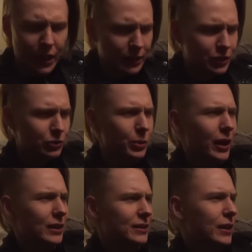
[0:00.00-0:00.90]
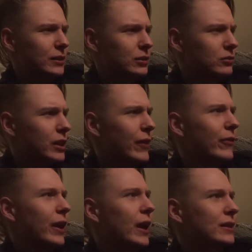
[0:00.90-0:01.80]
I just realized that I don't have
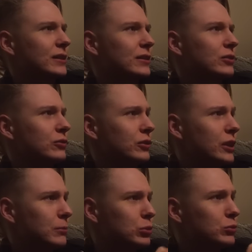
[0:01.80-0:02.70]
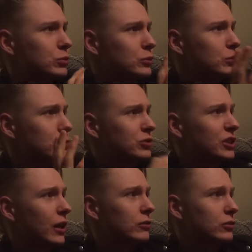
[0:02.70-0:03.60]
the access to the boom boom boom
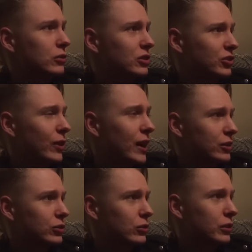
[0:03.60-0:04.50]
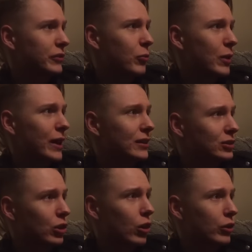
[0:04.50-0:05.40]
sound or the scratch or even my
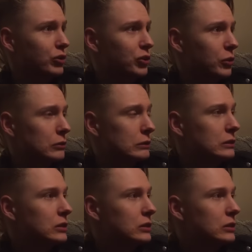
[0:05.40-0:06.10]
end card, so...